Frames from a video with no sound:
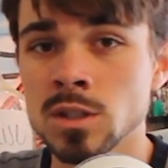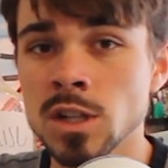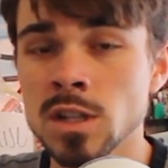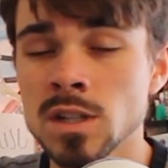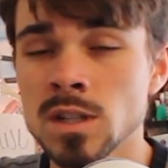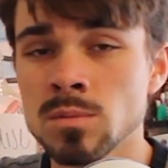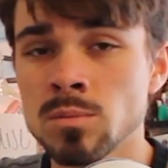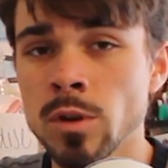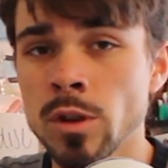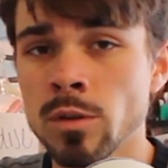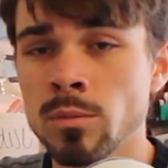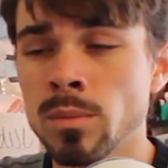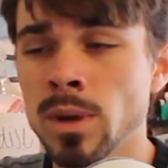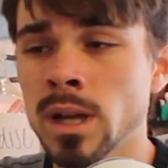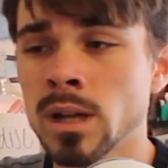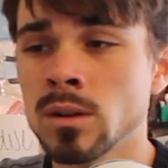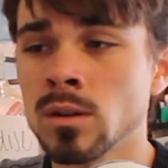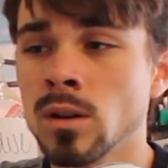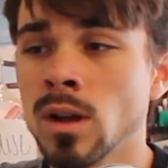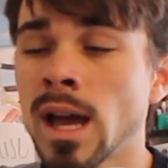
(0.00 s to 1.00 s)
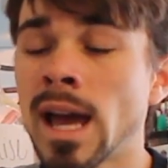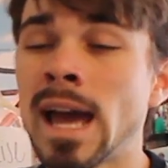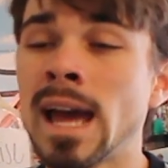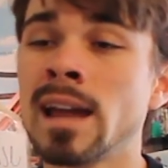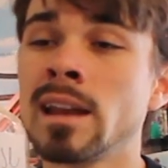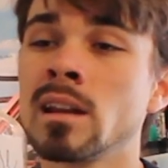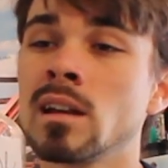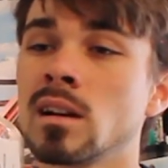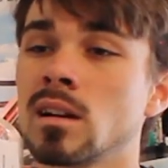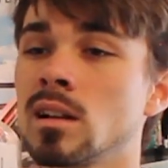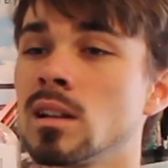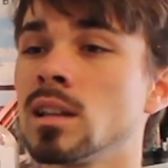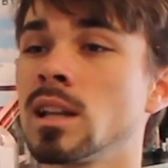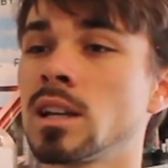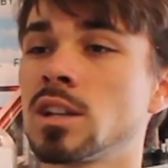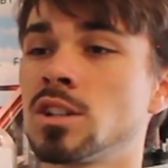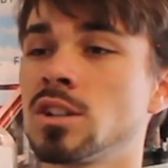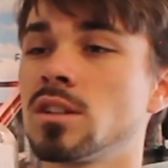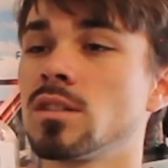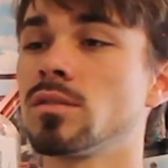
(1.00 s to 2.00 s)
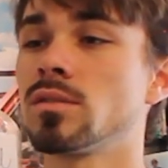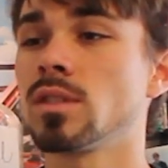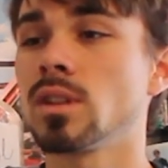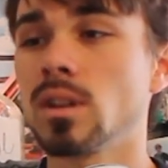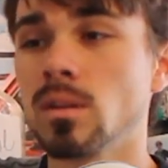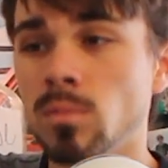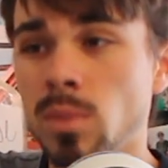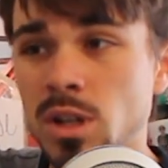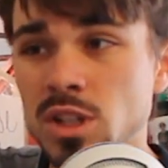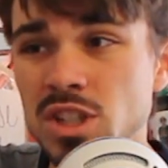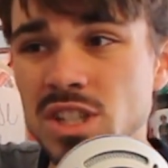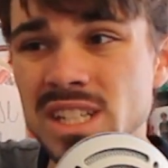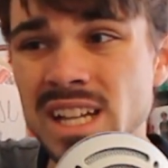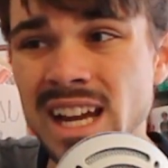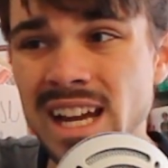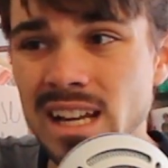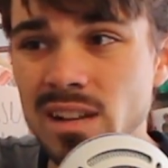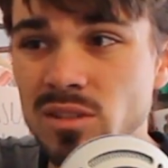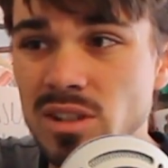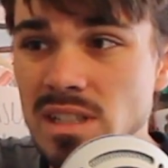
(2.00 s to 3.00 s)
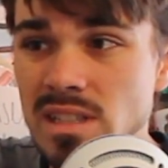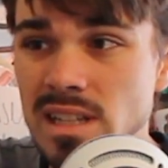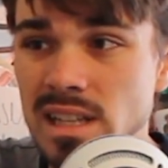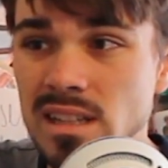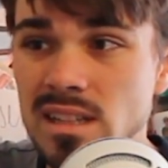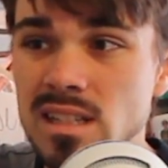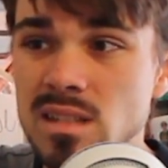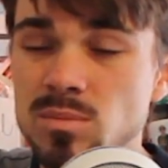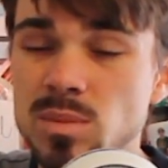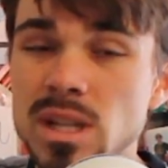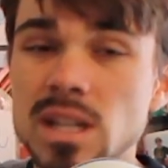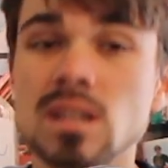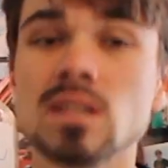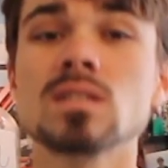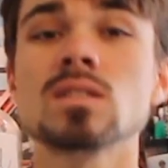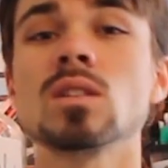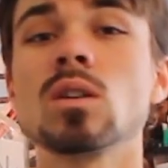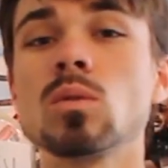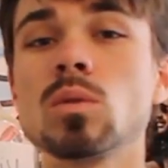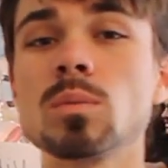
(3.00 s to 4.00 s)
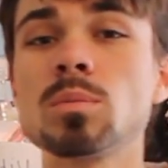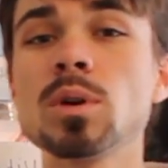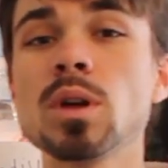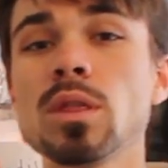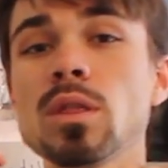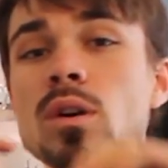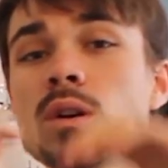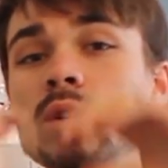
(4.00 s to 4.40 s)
Jesse's brother Michael had a collection of a bunch of tiny ones like this big. So we put